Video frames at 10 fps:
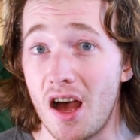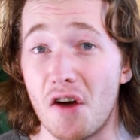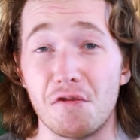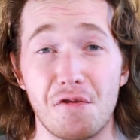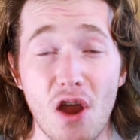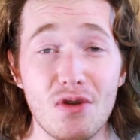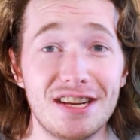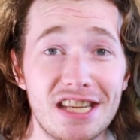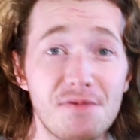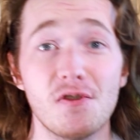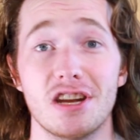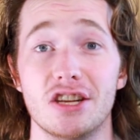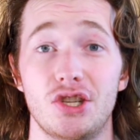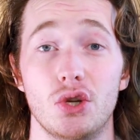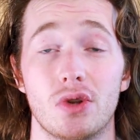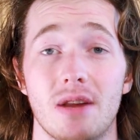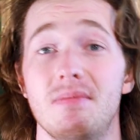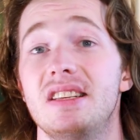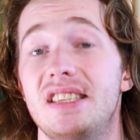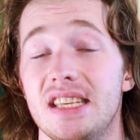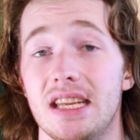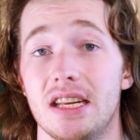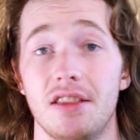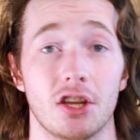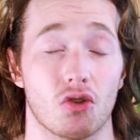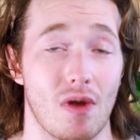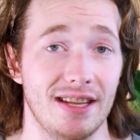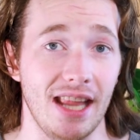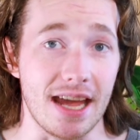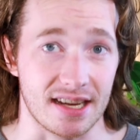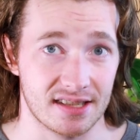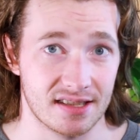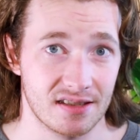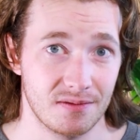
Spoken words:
a very different issue can be seen in the Great Lakes,